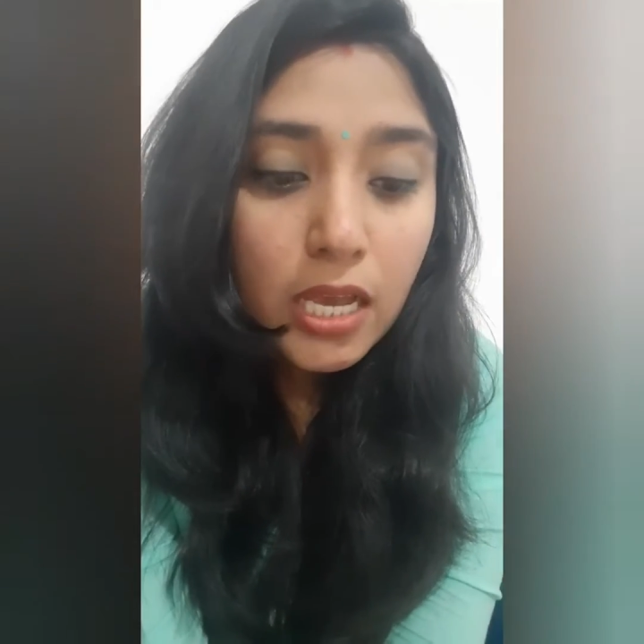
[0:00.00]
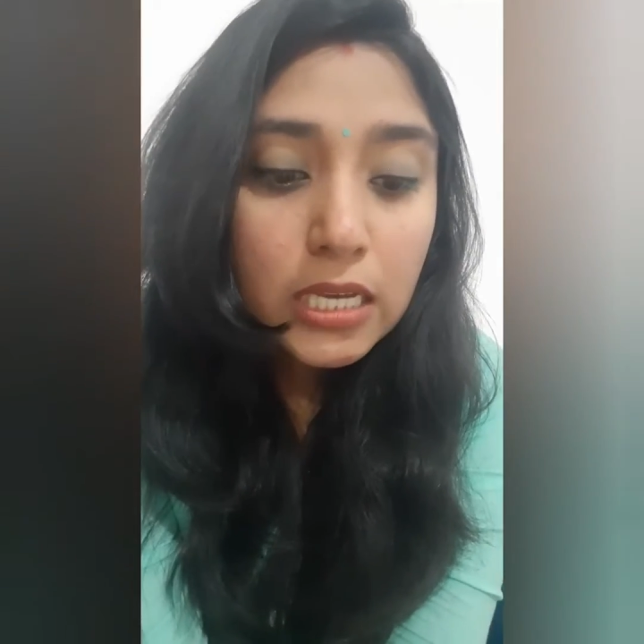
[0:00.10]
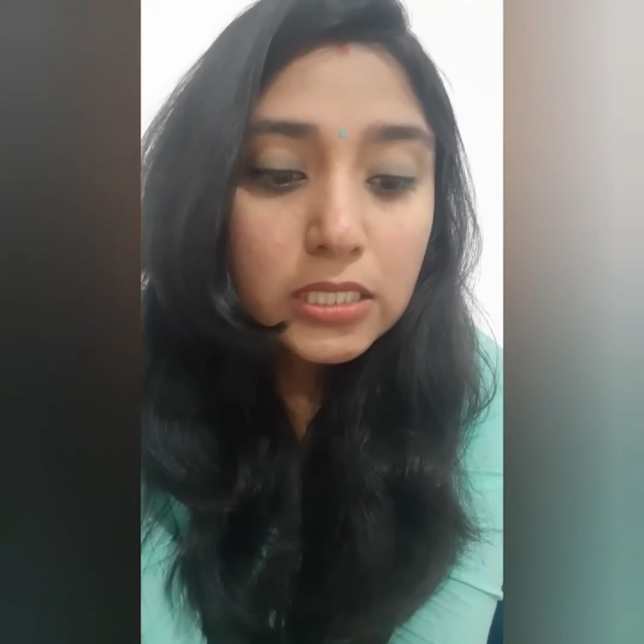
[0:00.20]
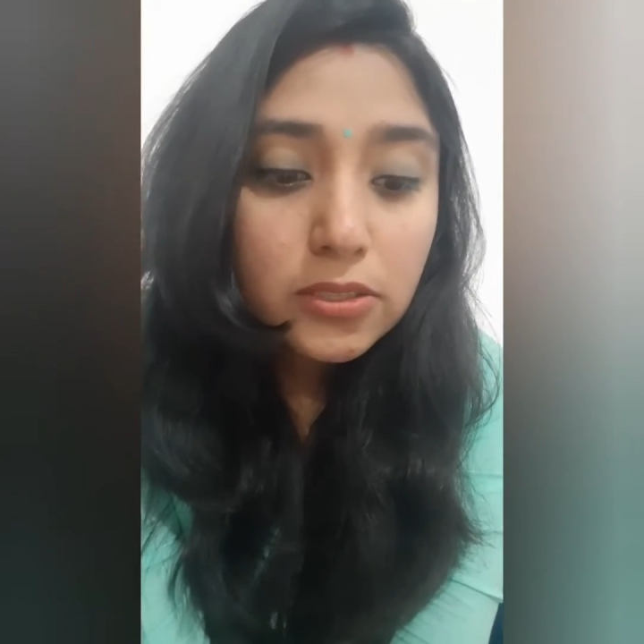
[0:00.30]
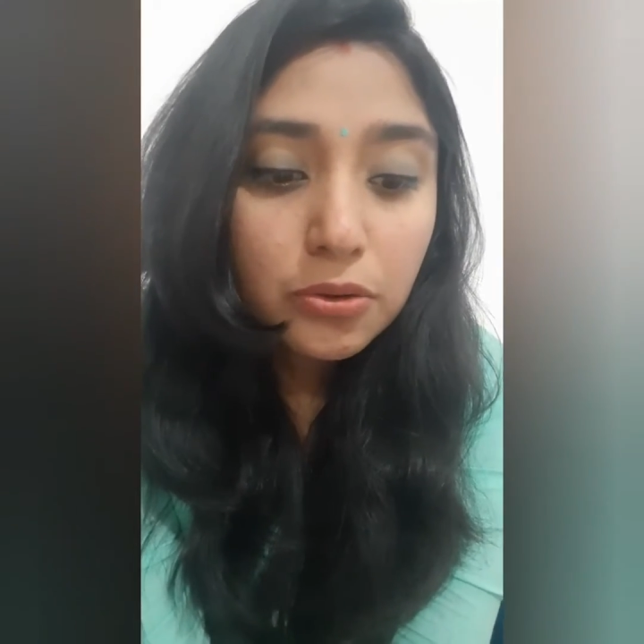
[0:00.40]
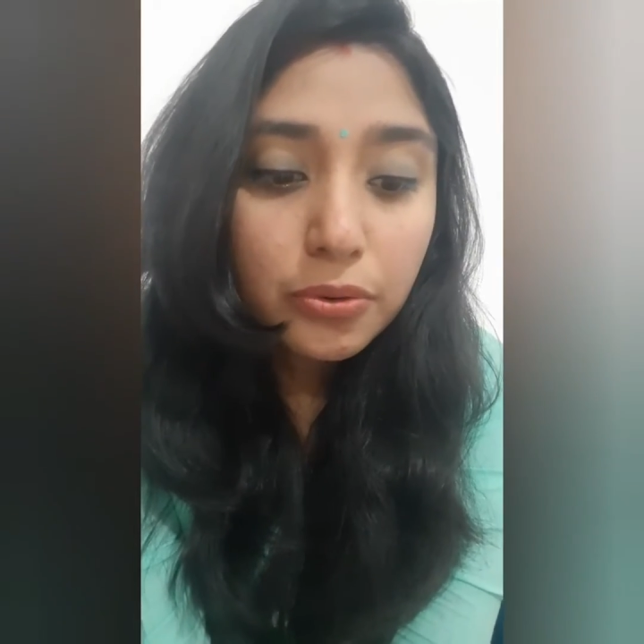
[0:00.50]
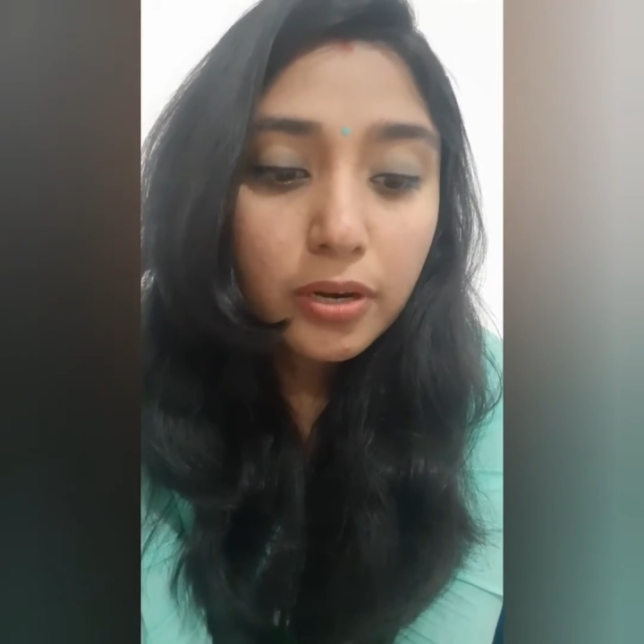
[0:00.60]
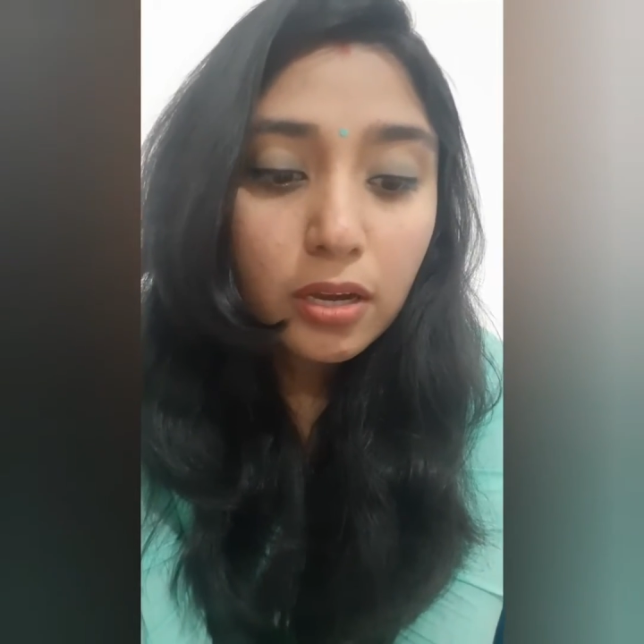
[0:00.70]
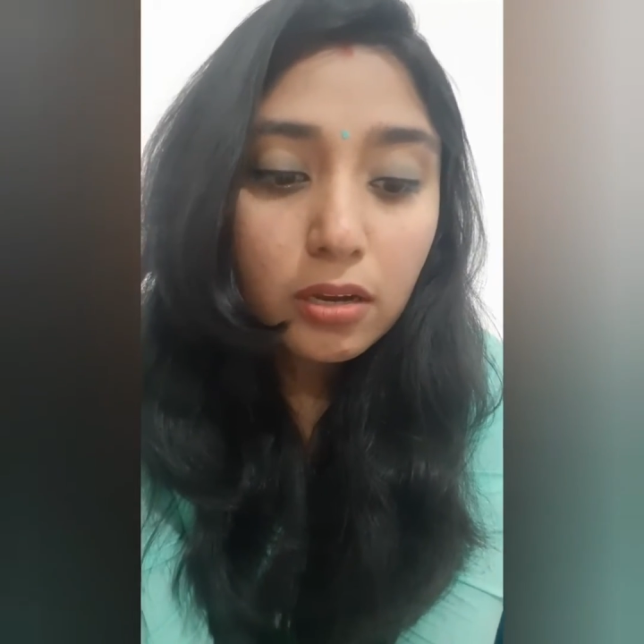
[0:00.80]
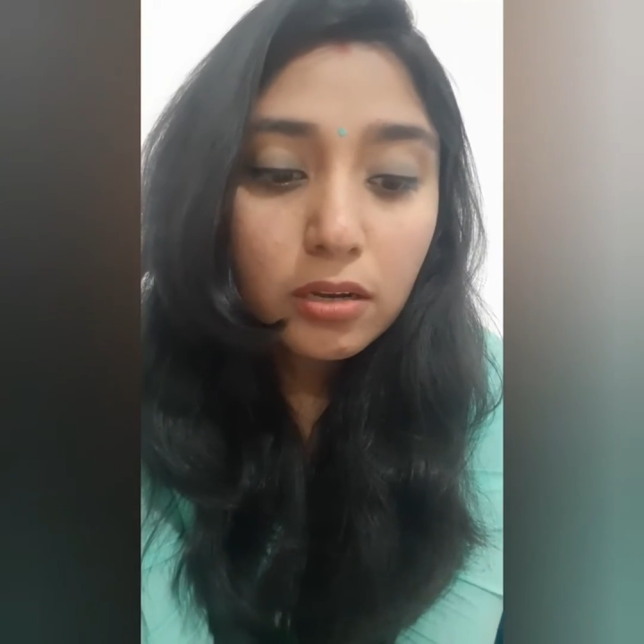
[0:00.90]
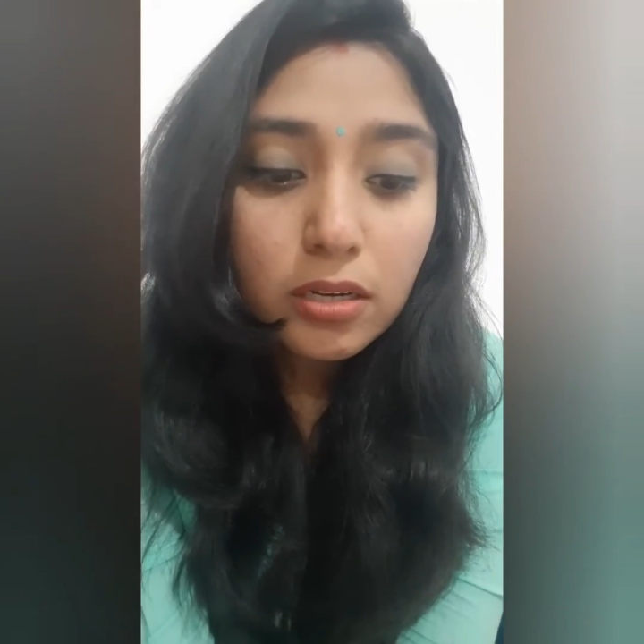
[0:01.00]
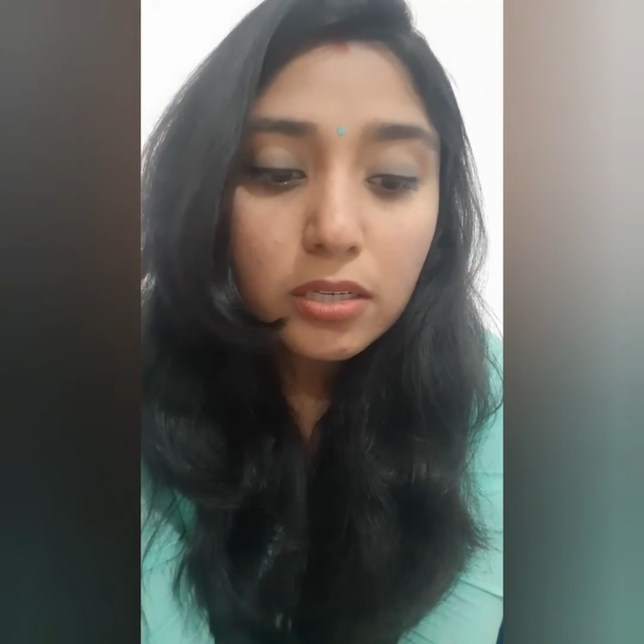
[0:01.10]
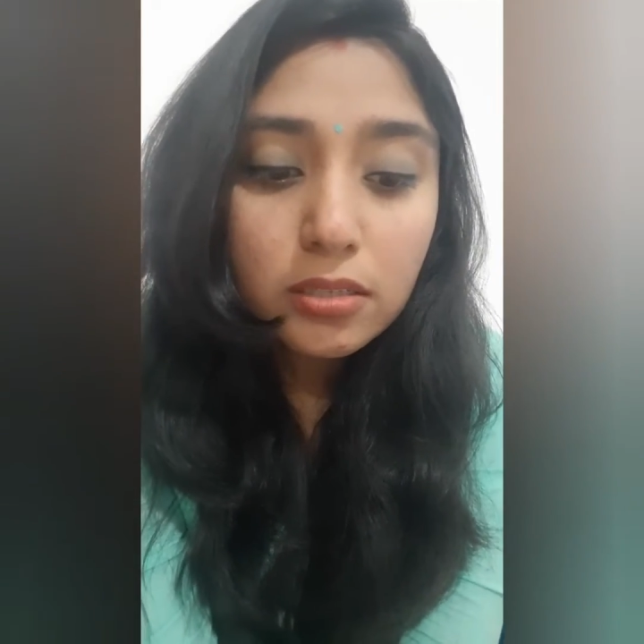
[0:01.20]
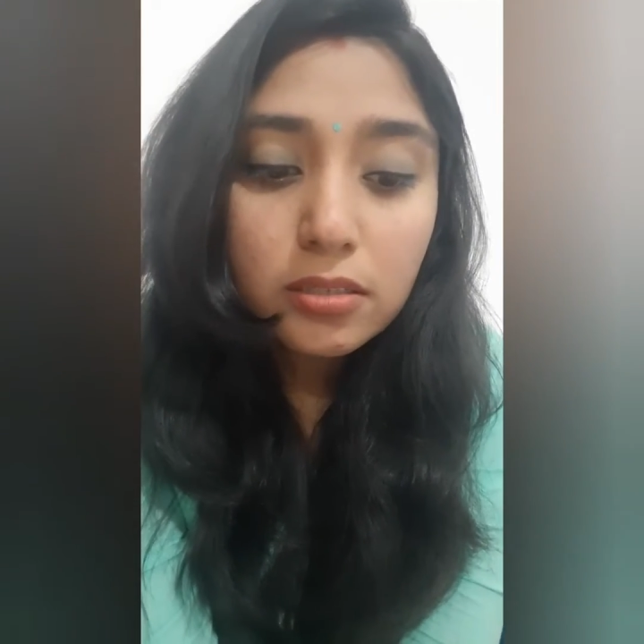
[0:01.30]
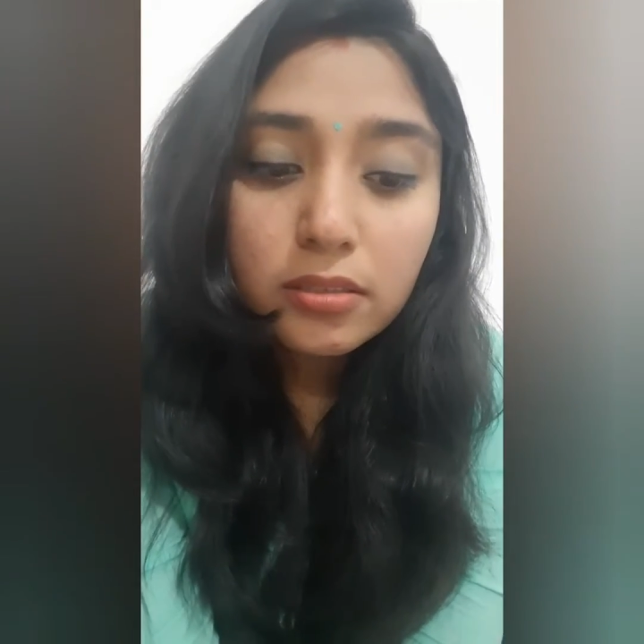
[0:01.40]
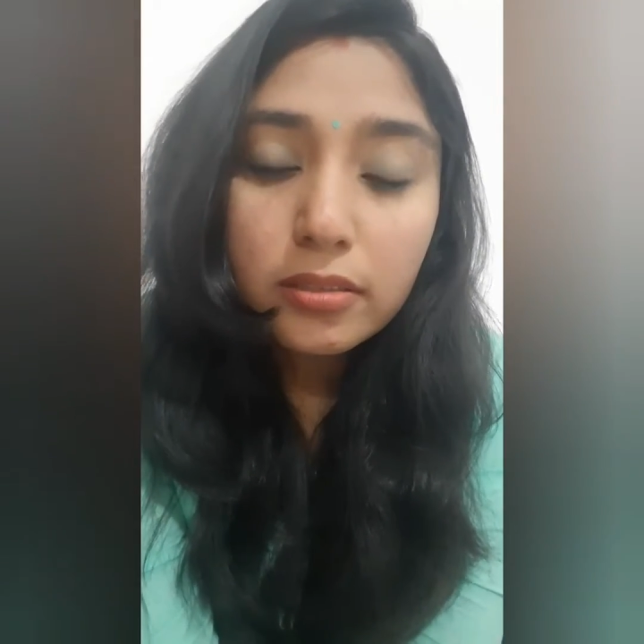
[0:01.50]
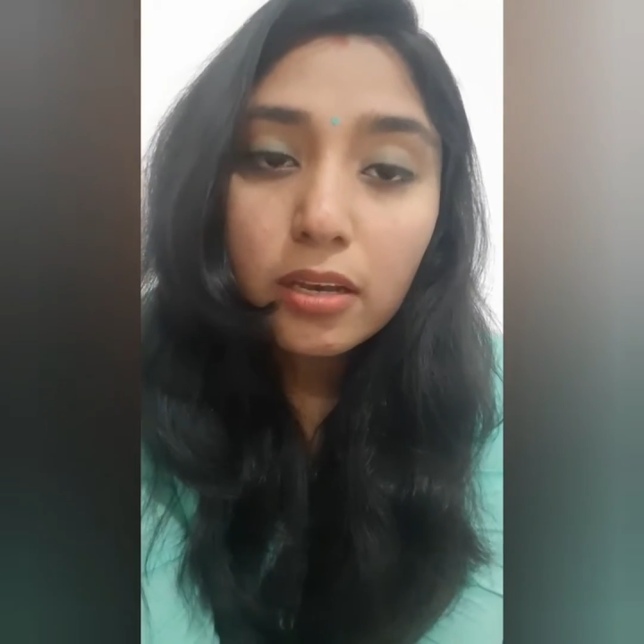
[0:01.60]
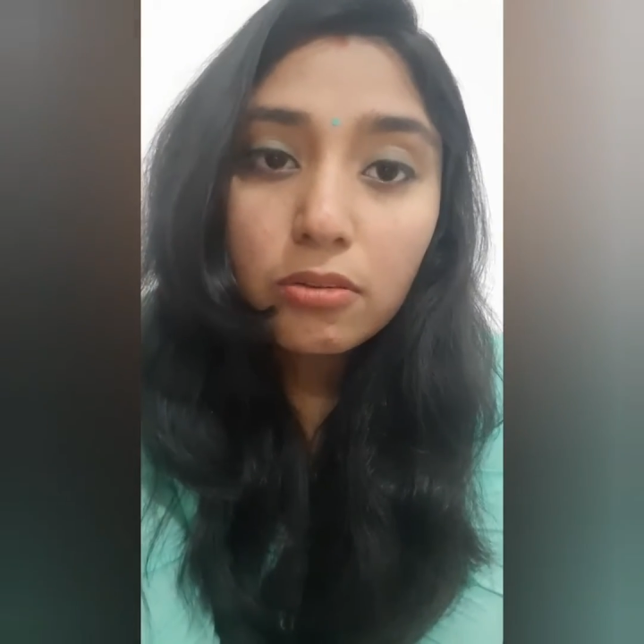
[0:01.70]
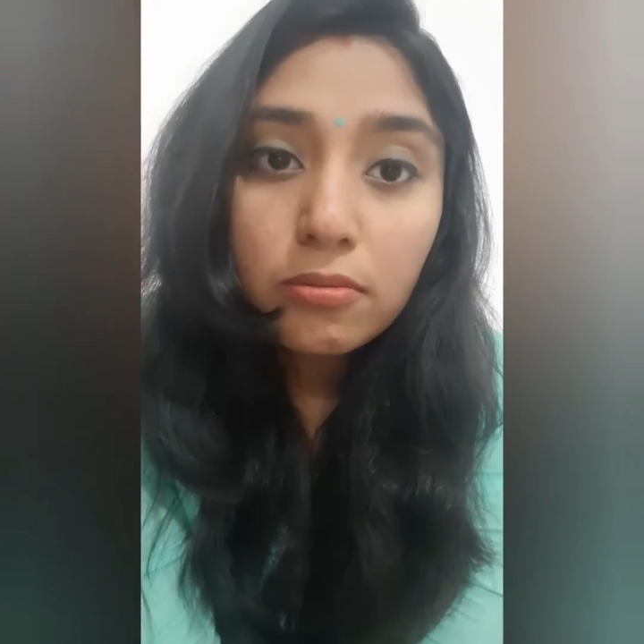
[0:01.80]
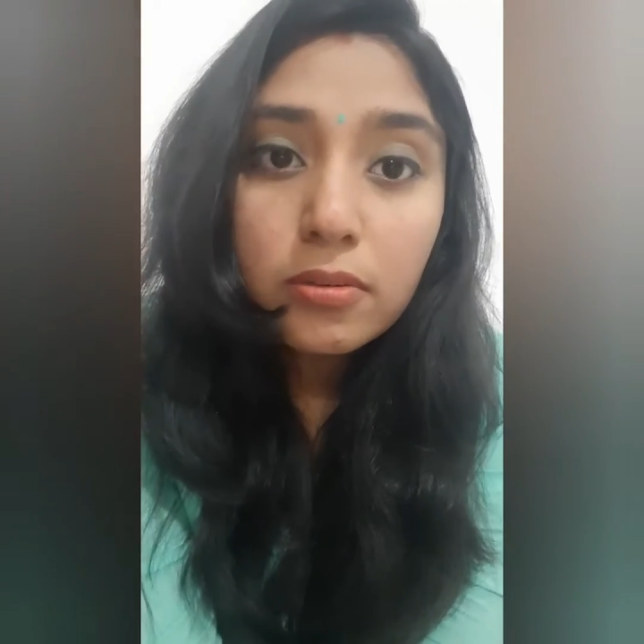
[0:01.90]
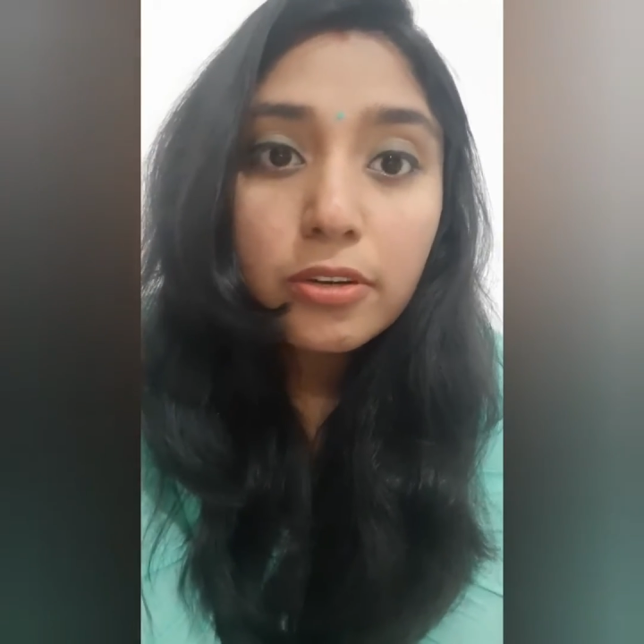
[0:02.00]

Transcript: So now